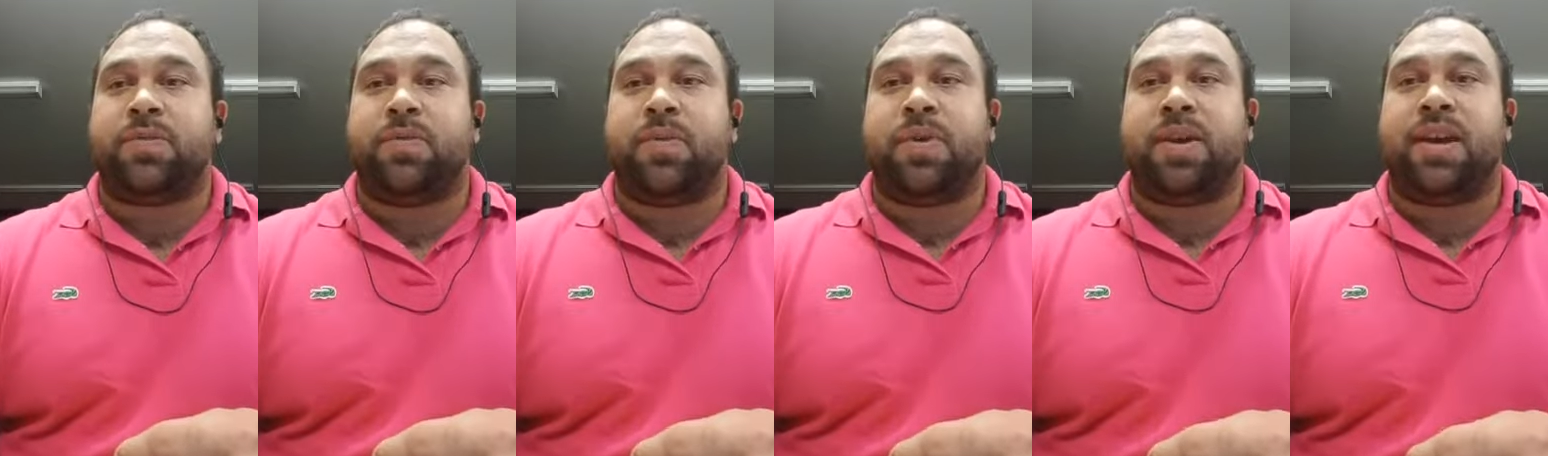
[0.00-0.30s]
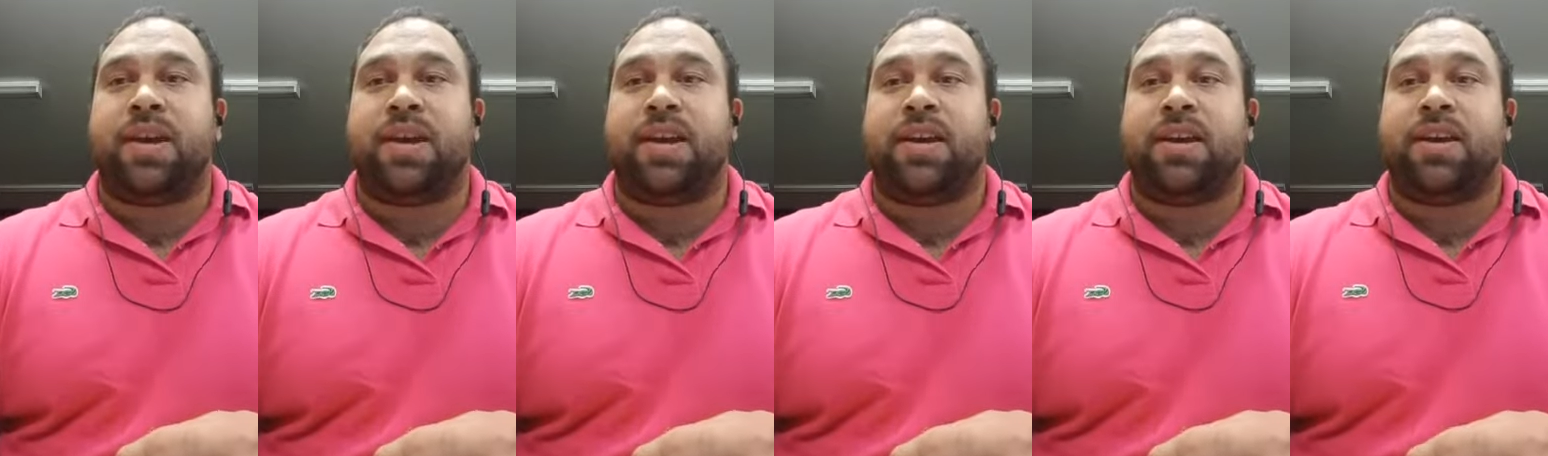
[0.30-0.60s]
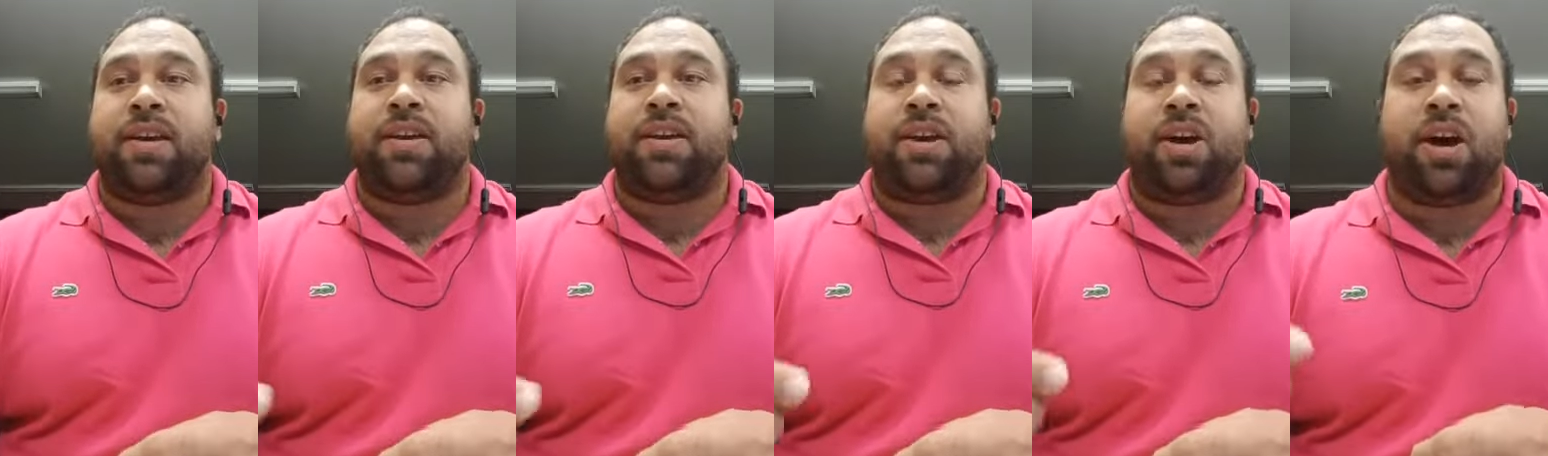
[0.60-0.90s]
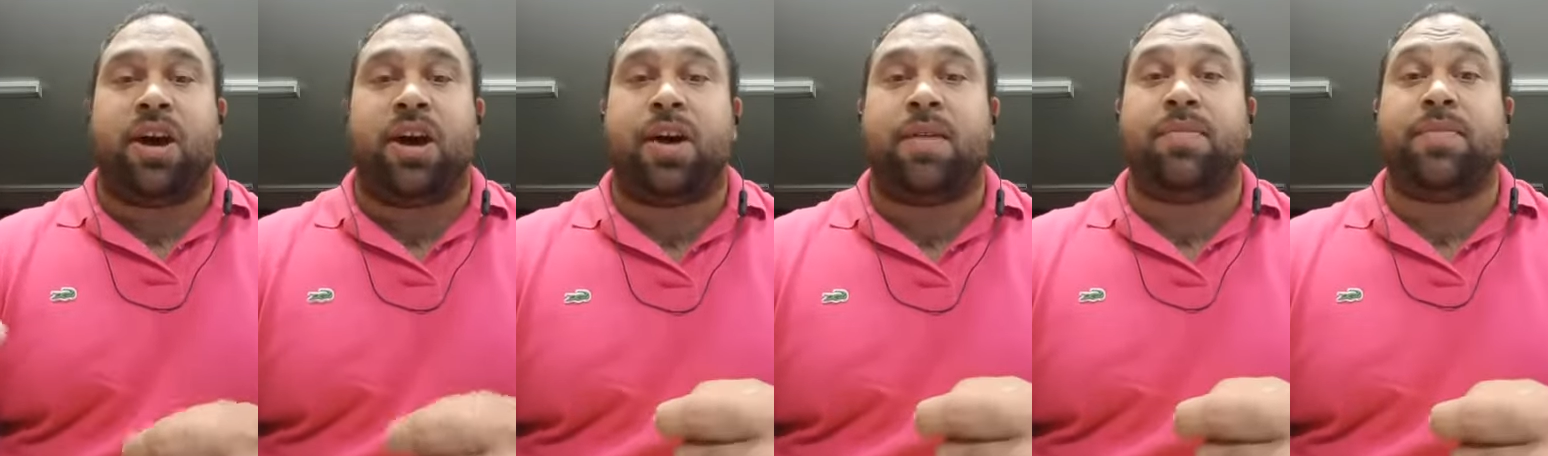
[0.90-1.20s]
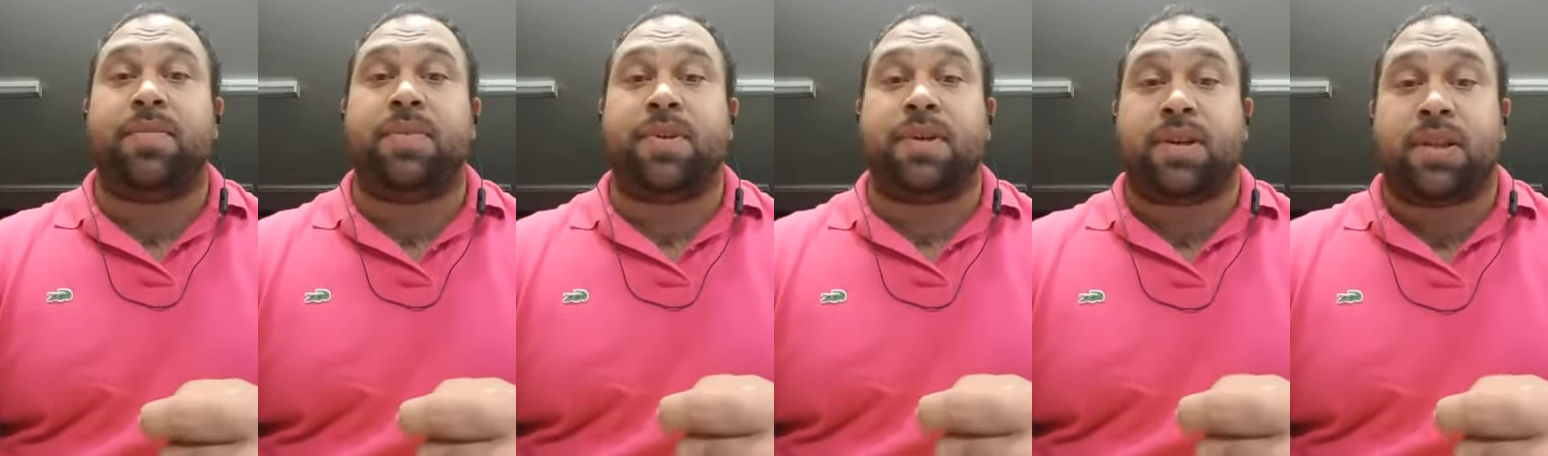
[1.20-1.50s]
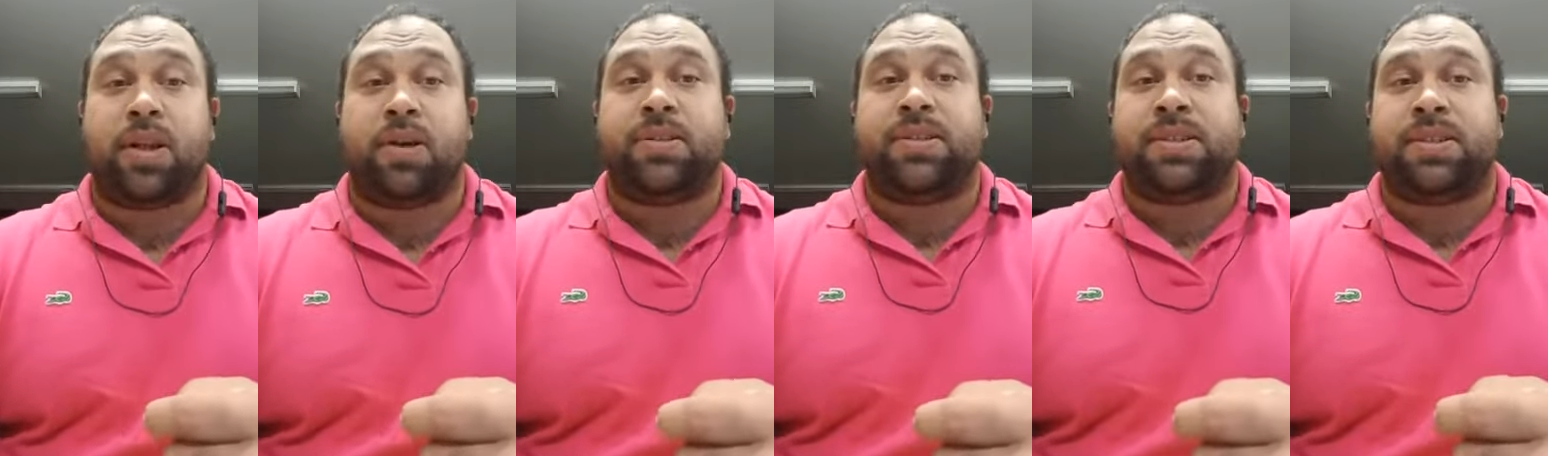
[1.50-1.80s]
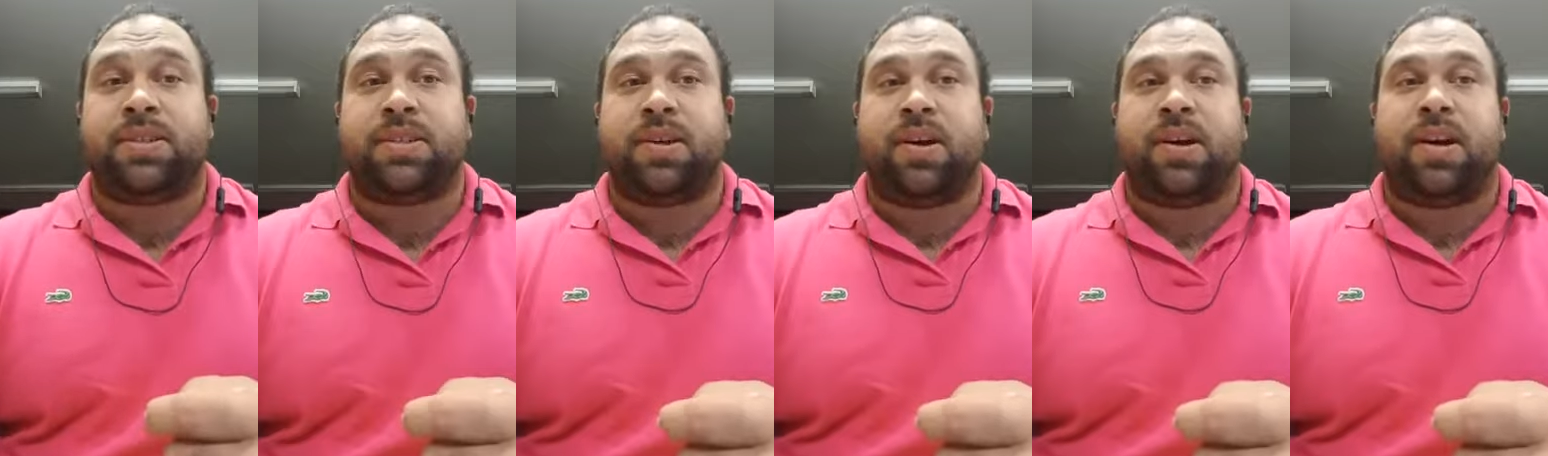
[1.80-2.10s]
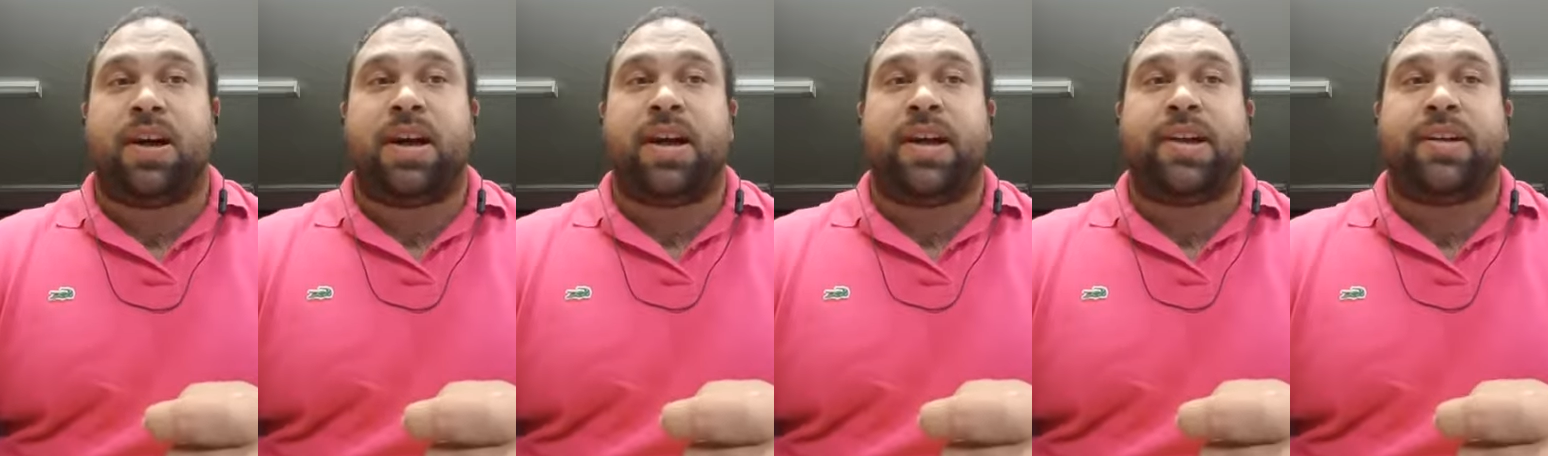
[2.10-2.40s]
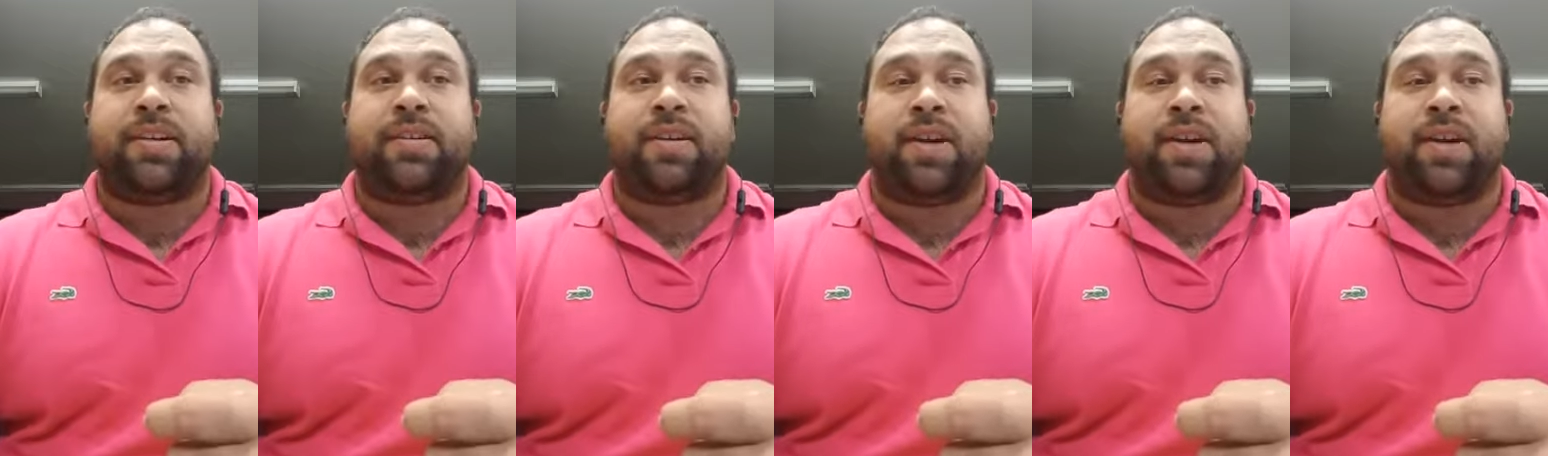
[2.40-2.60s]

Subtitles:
where I'm the closest guy,